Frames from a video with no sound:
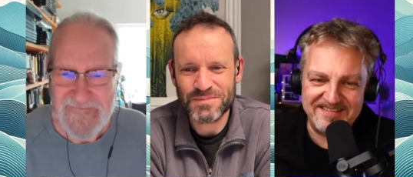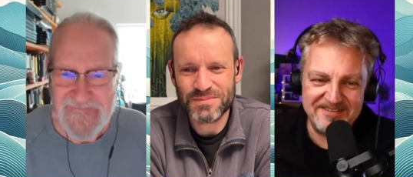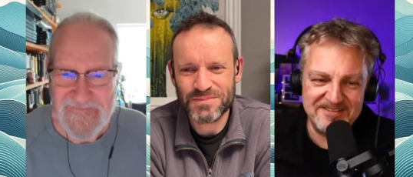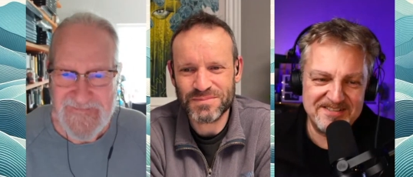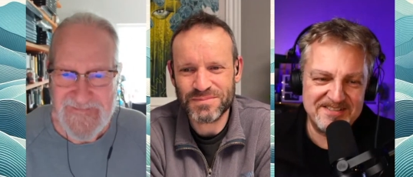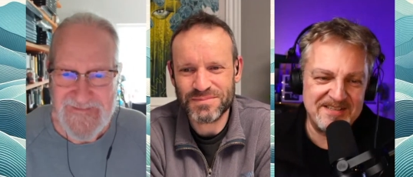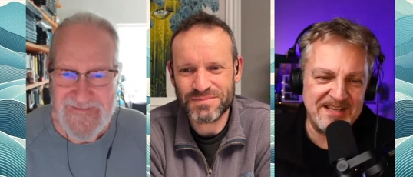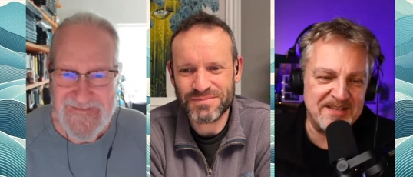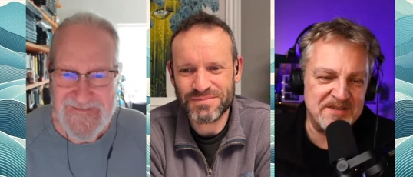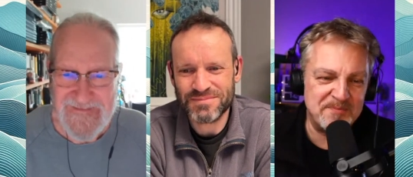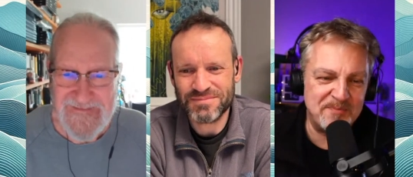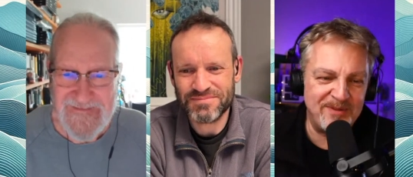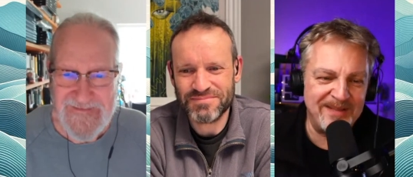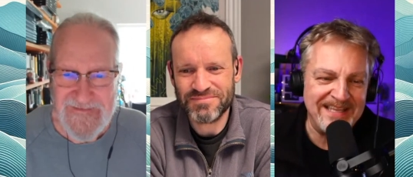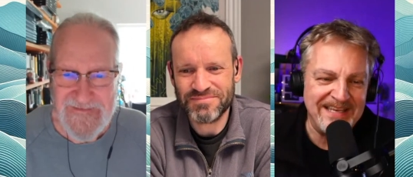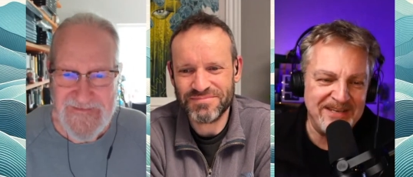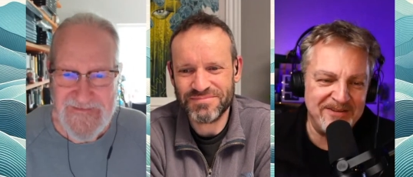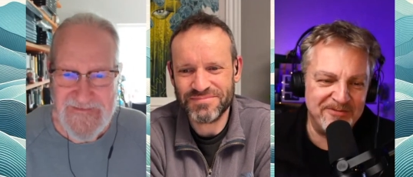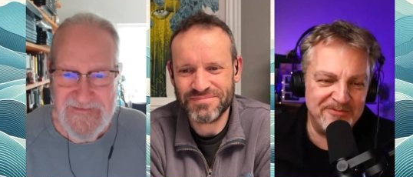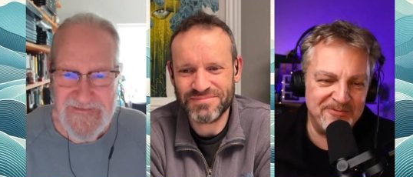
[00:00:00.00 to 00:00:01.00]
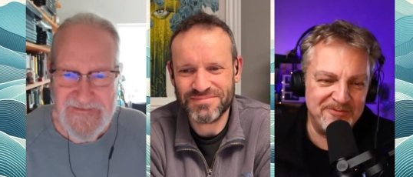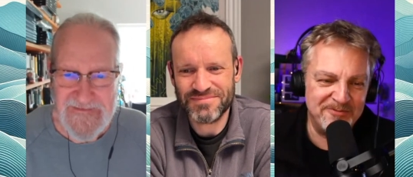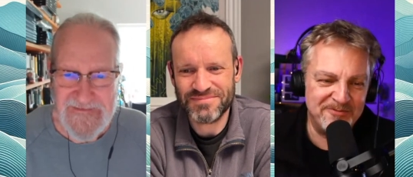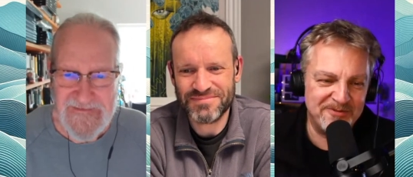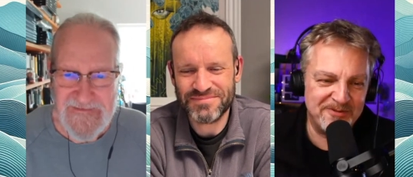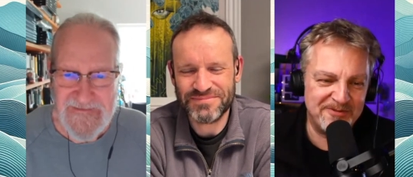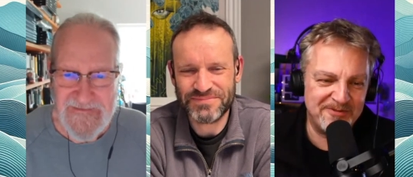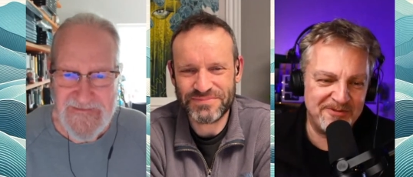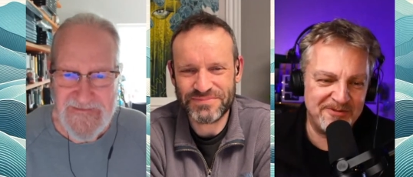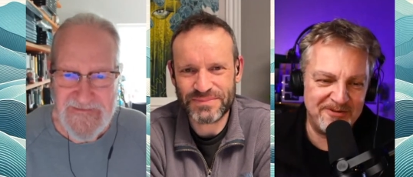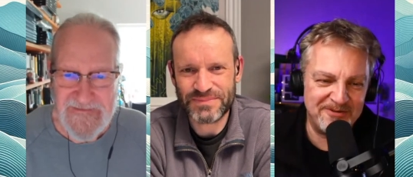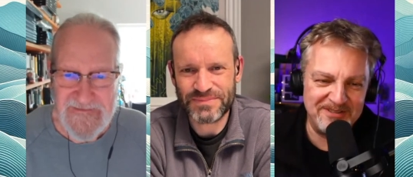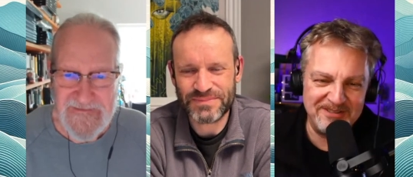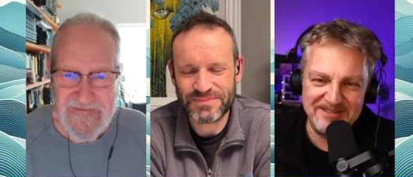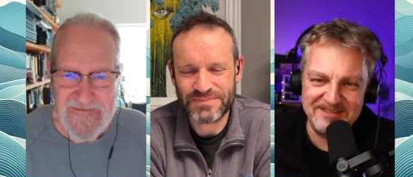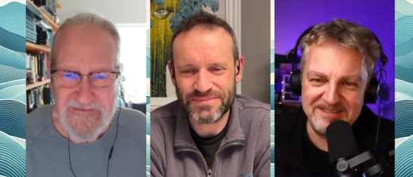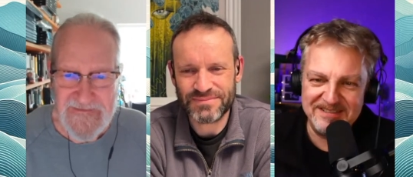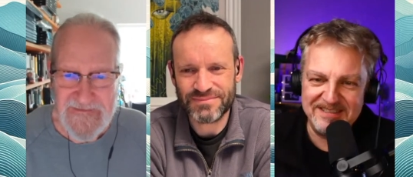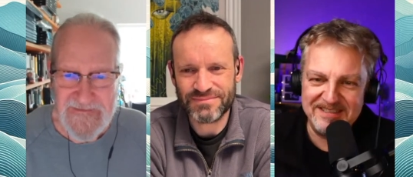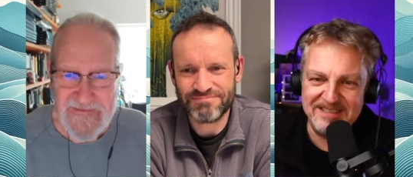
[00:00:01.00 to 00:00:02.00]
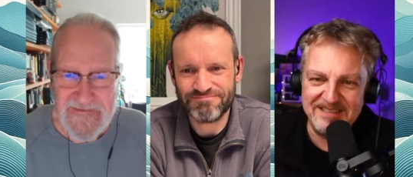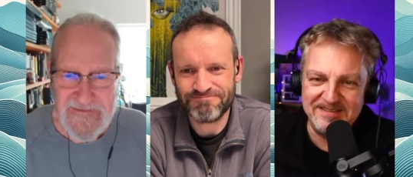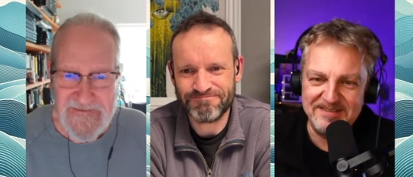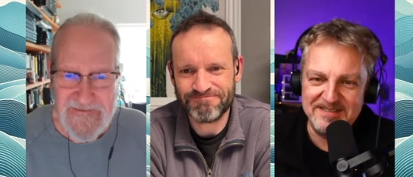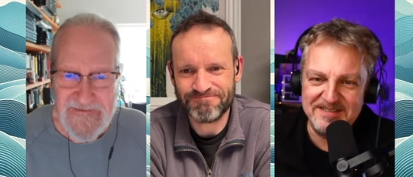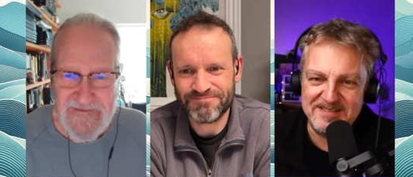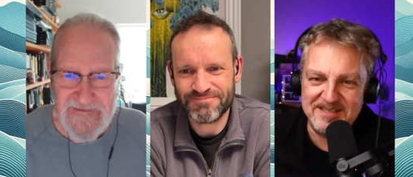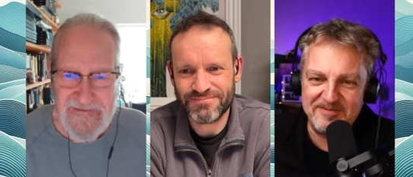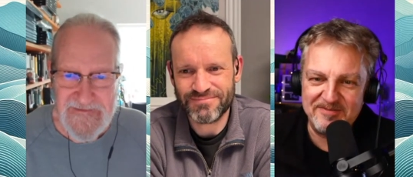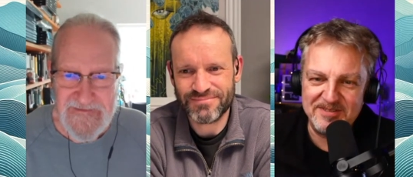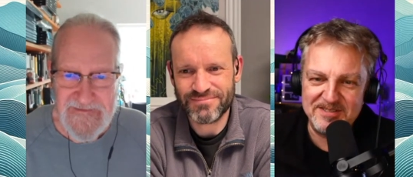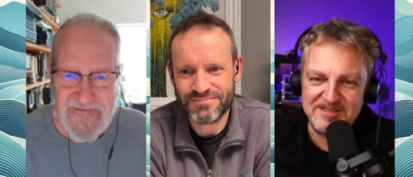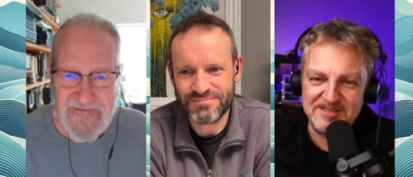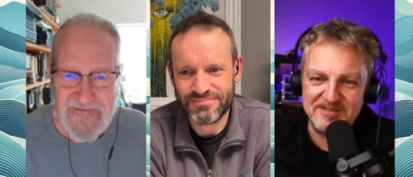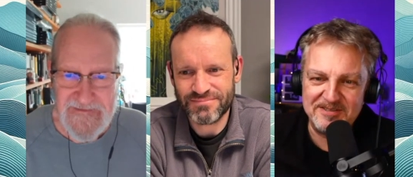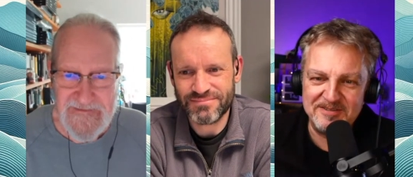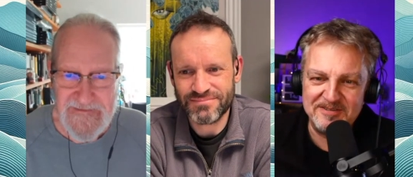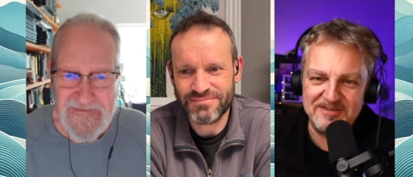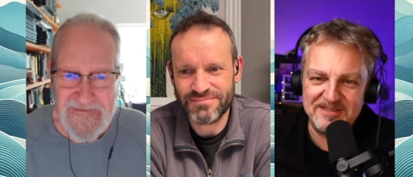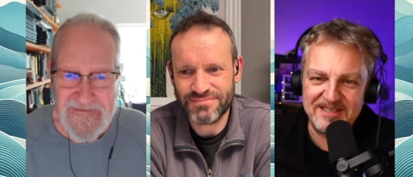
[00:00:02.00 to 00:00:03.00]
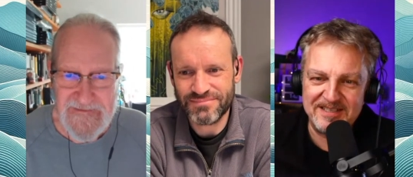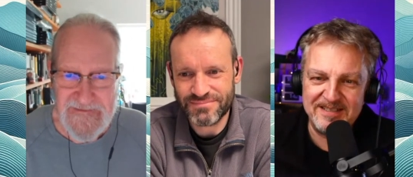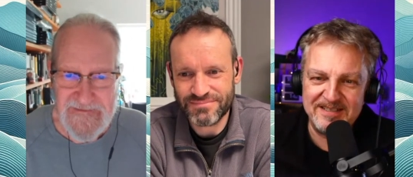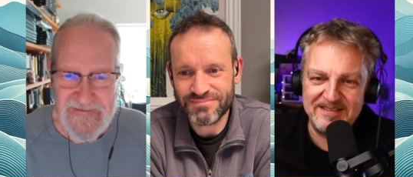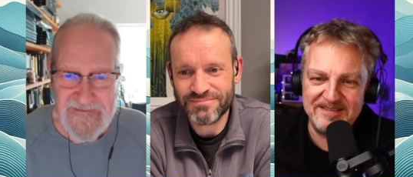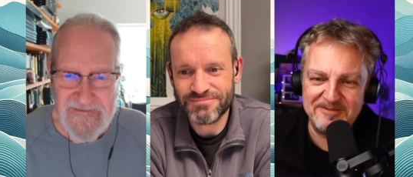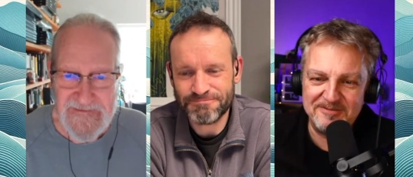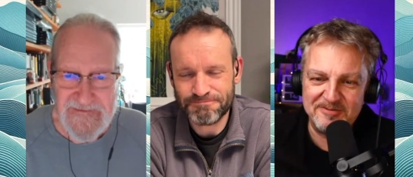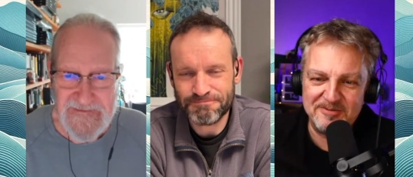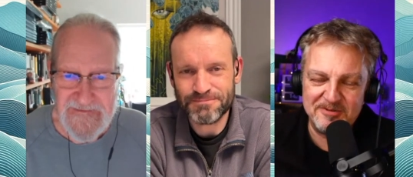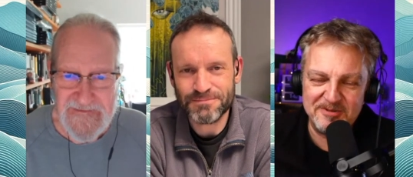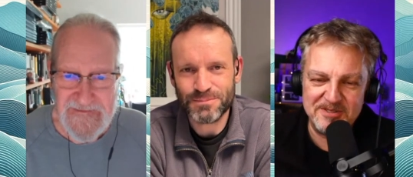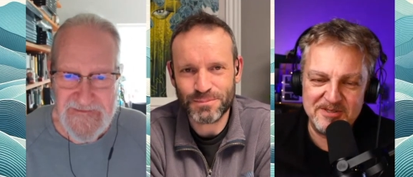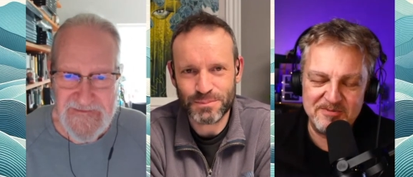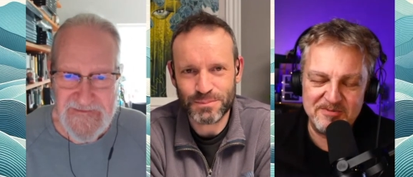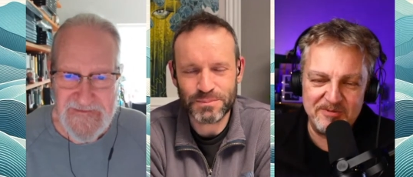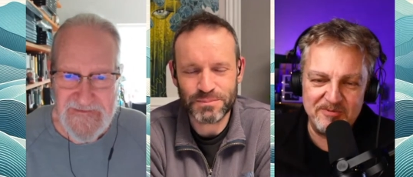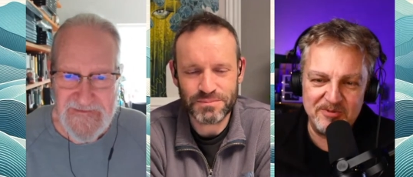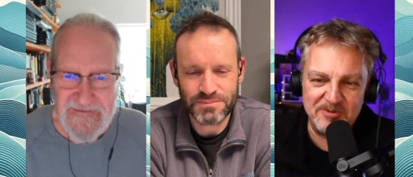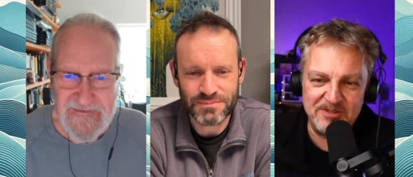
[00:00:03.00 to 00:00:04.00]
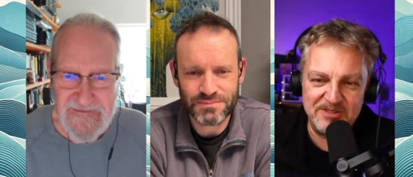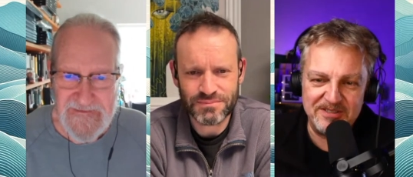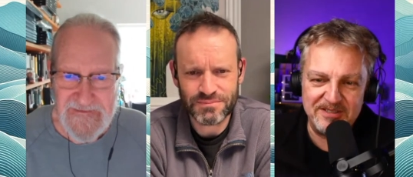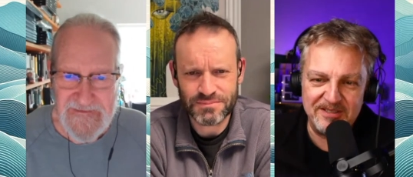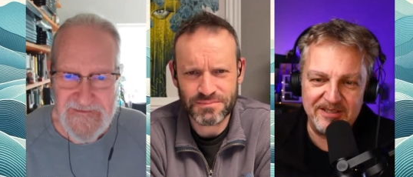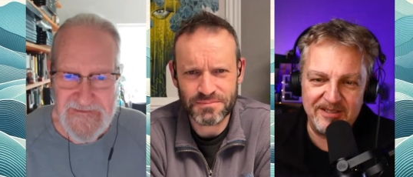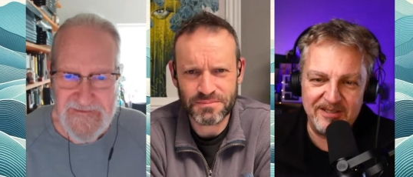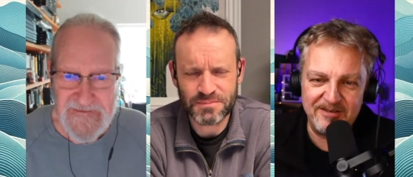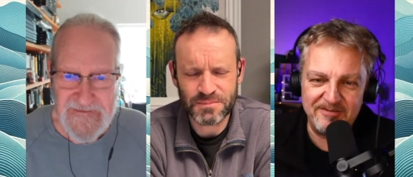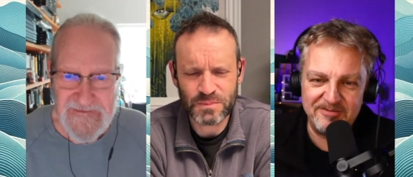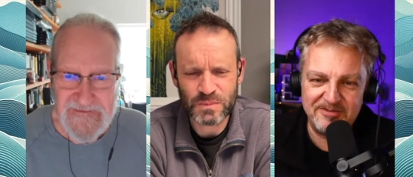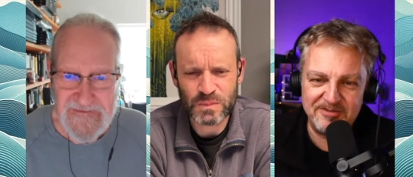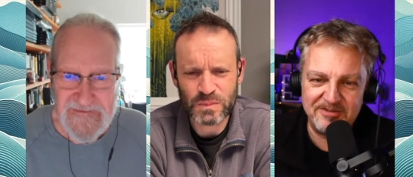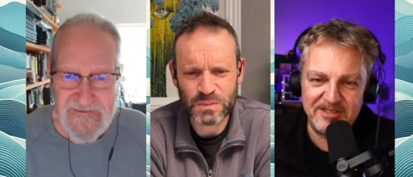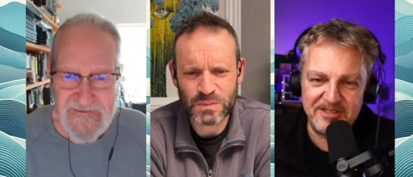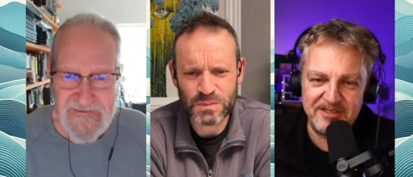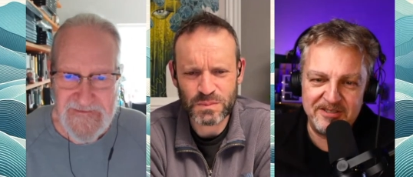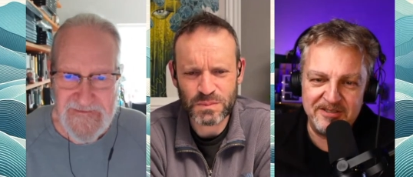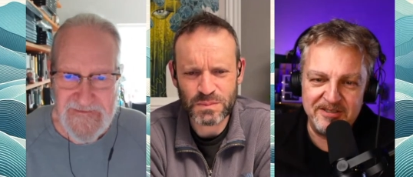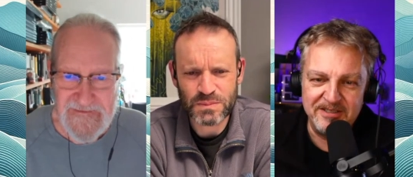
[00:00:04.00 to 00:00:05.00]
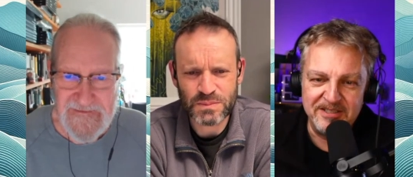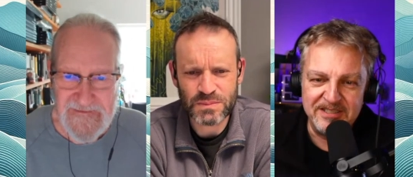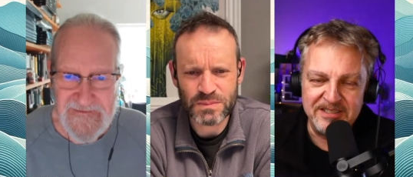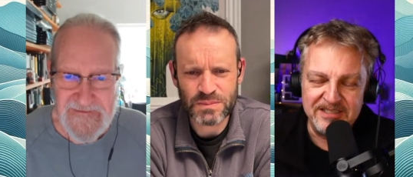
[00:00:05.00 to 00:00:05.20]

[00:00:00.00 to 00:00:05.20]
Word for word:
Speaker 1: There's there's plenty of food for thought in this episode, and of course we would love to hear